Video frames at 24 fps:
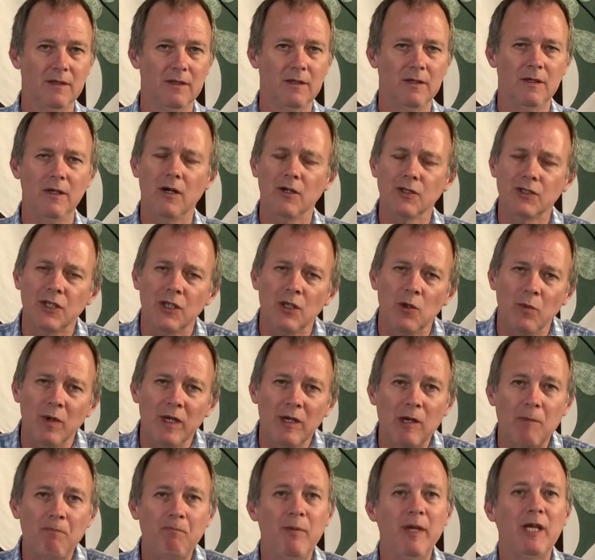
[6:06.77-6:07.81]
Not so that we
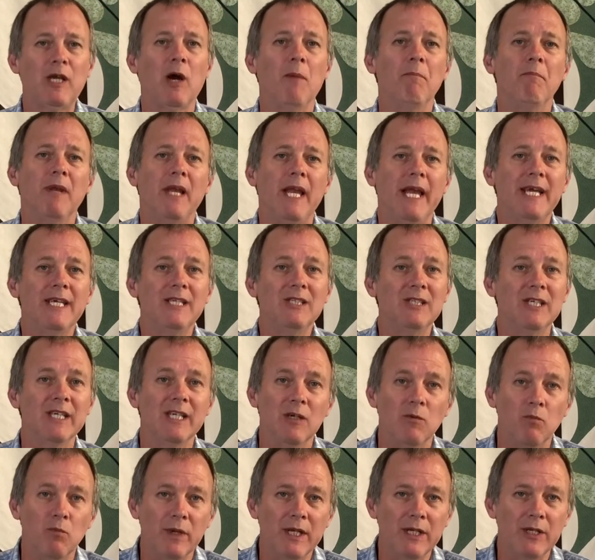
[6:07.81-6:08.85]
become lazy
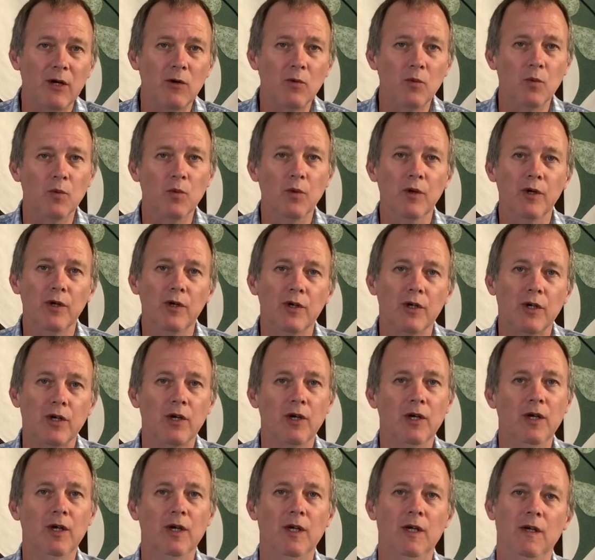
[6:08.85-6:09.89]
and we don't work
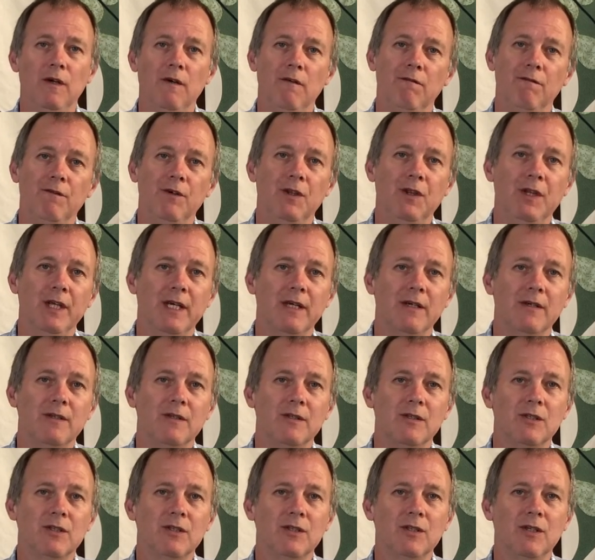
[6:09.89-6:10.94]
for
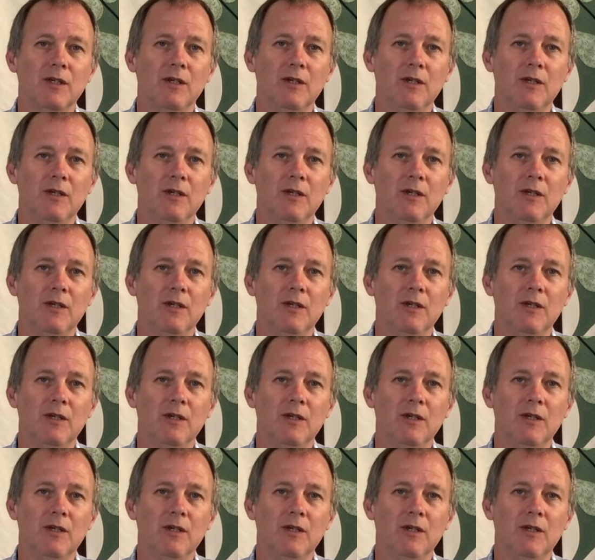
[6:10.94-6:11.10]
things,